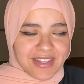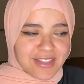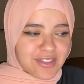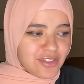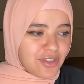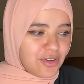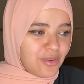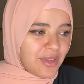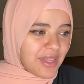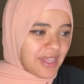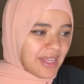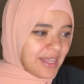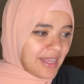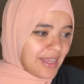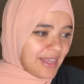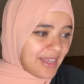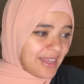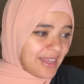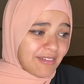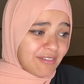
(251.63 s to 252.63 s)
And so
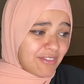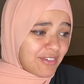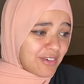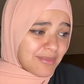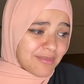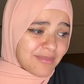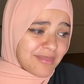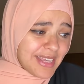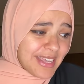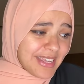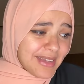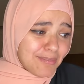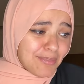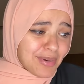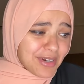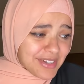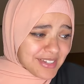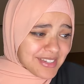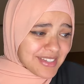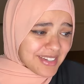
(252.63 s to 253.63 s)
for me
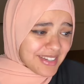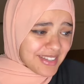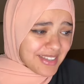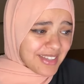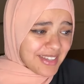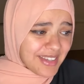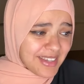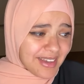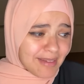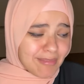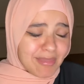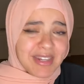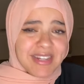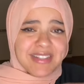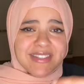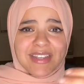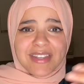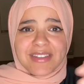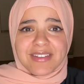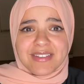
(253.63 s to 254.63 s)
personally, I'm going
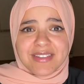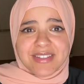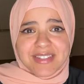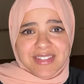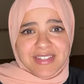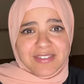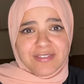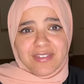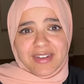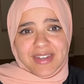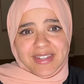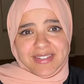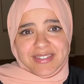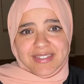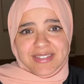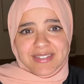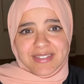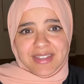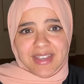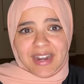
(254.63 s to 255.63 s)
to tell you this
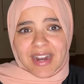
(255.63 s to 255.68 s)
advice.